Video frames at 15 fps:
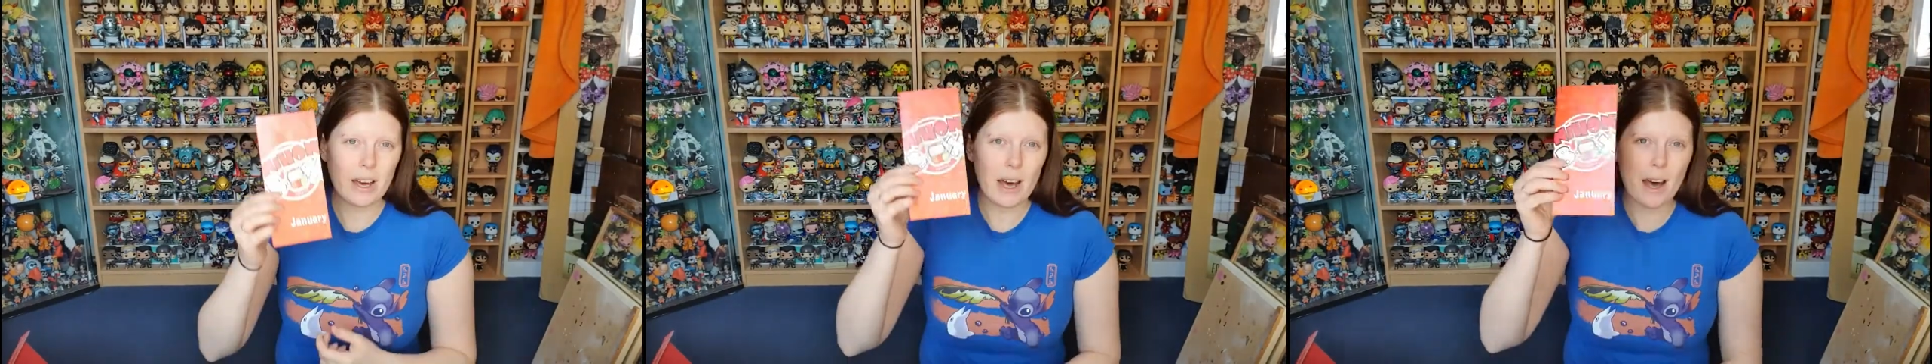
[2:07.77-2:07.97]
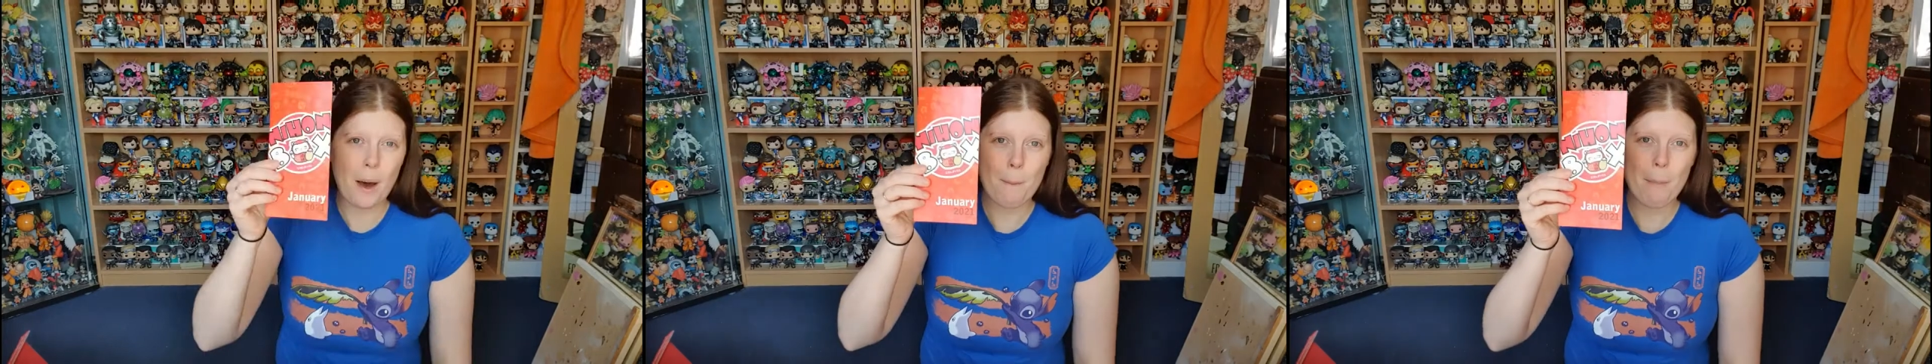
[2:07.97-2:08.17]

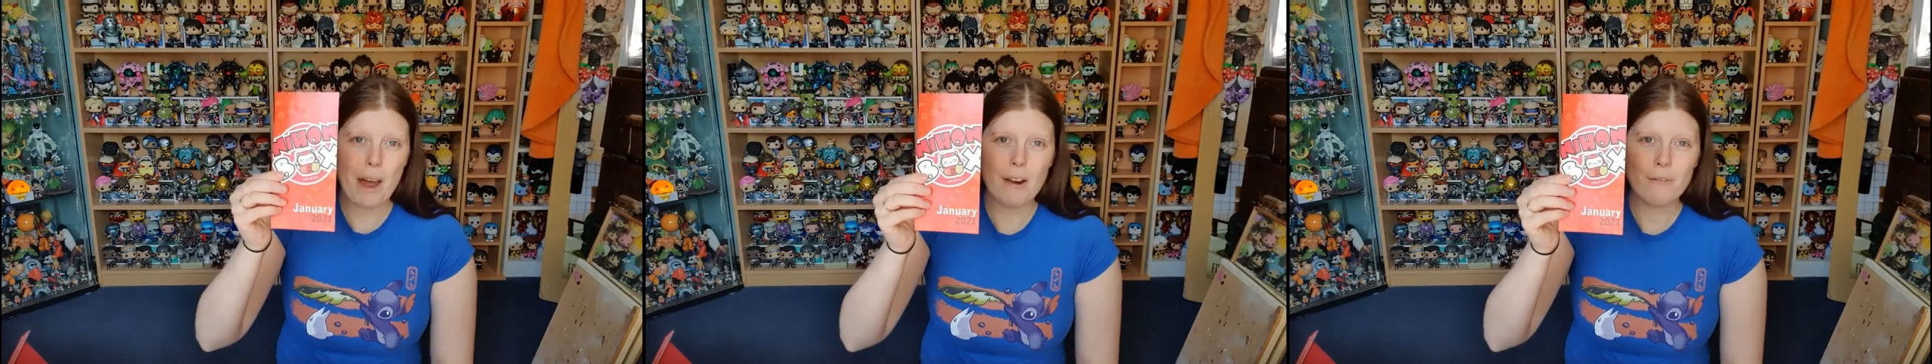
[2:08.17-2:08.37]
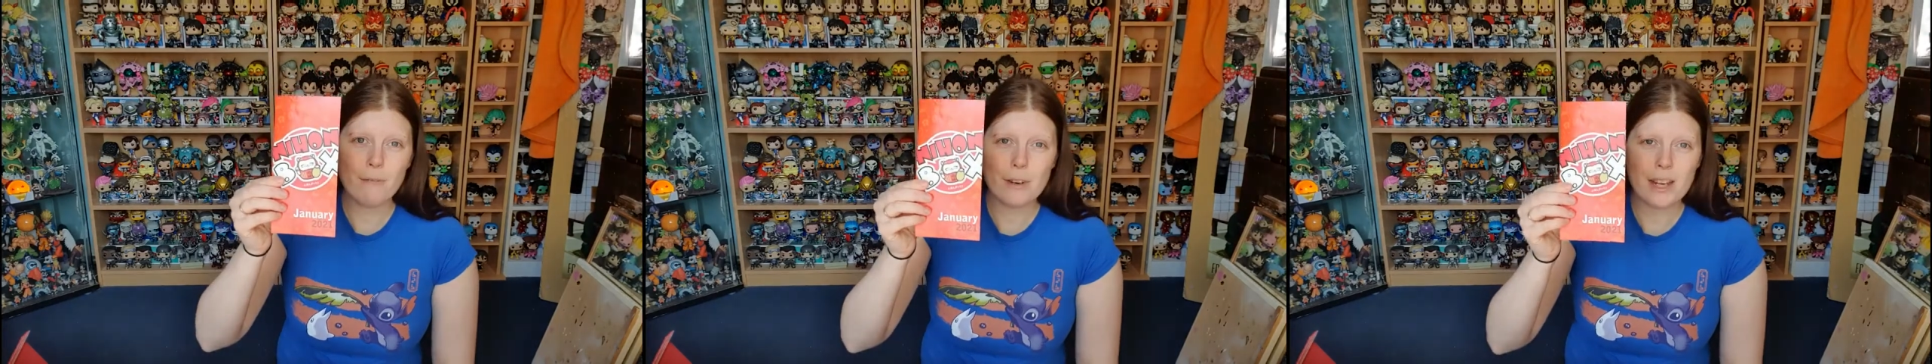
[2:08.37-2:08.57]
our
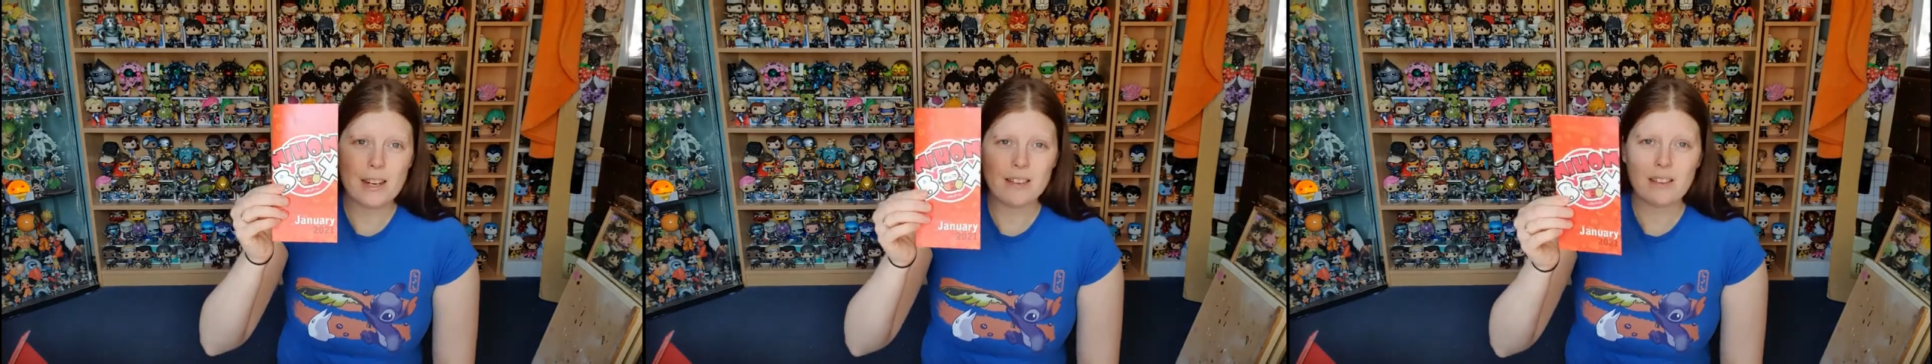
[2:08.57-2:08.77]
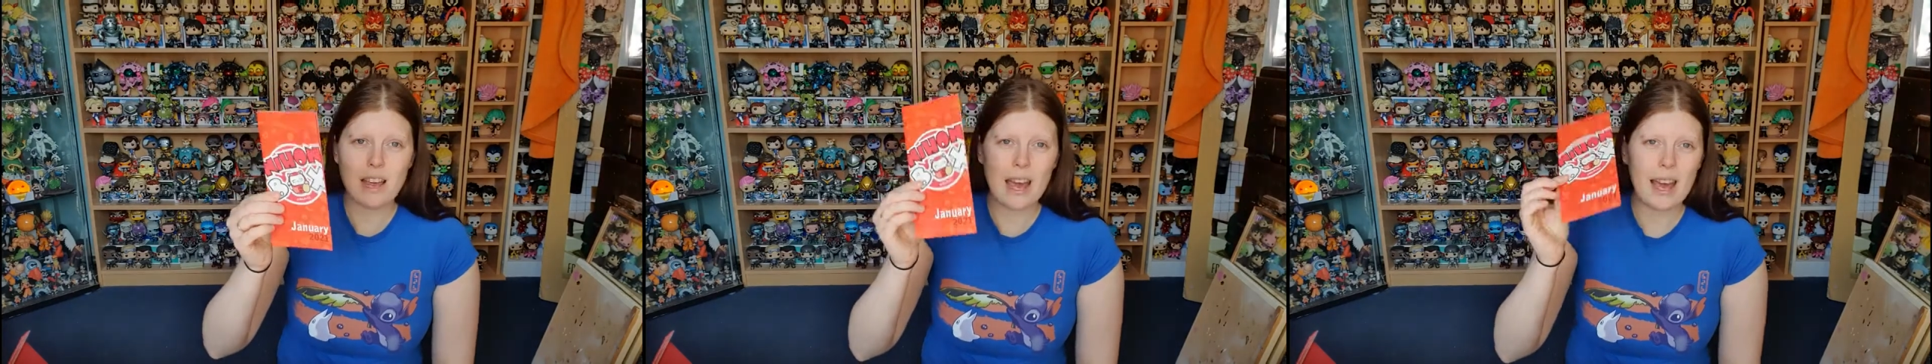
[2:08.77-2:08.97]

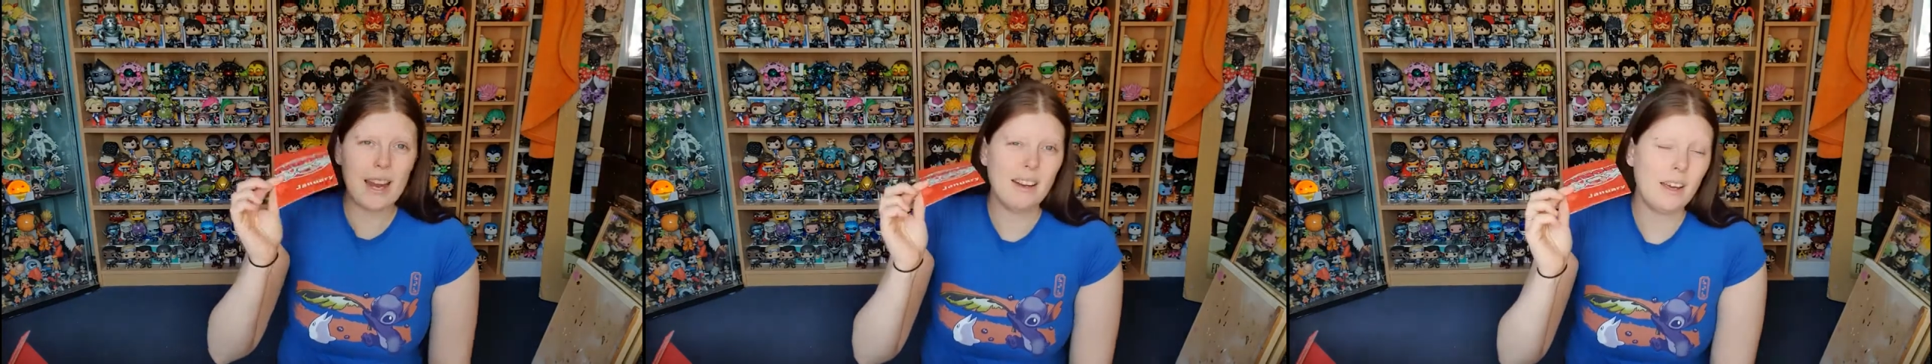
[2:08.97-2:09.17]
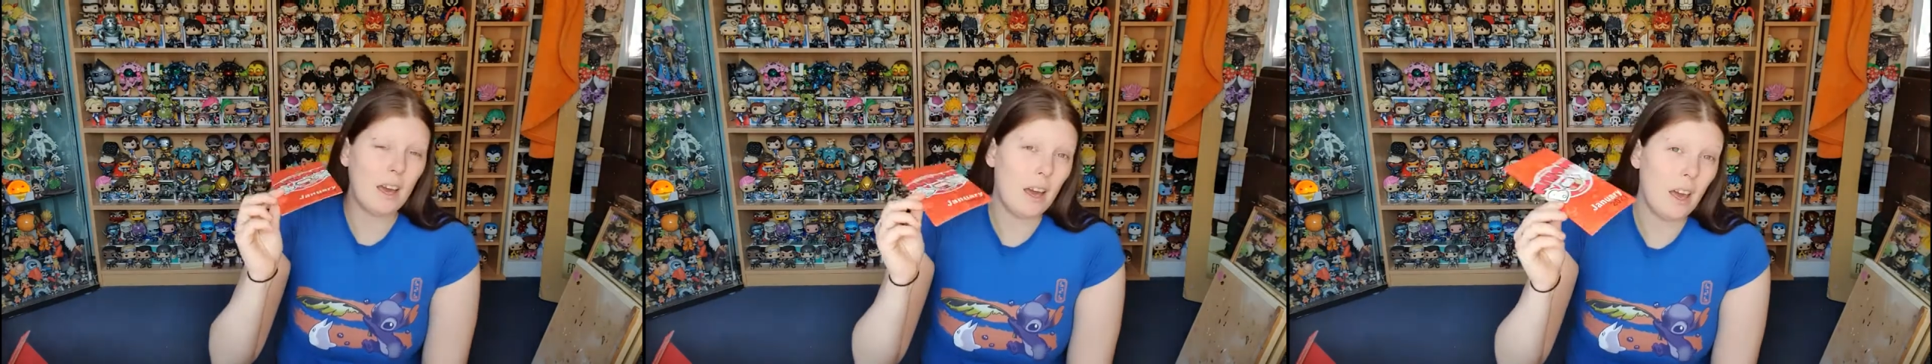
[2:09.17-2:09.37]
pamphlet
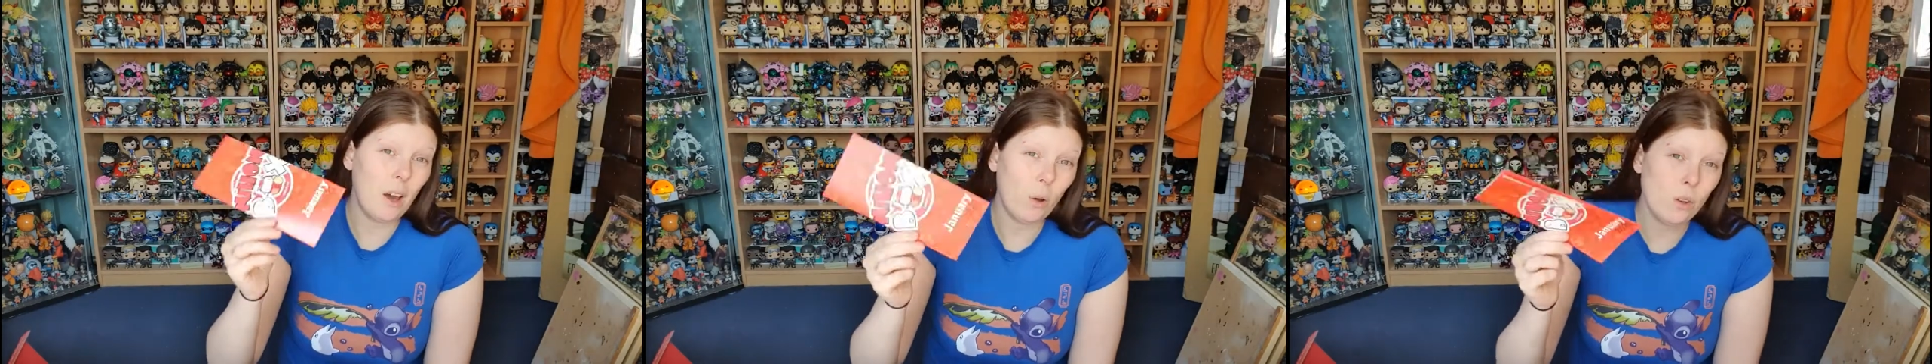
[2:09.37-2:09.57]
and uh,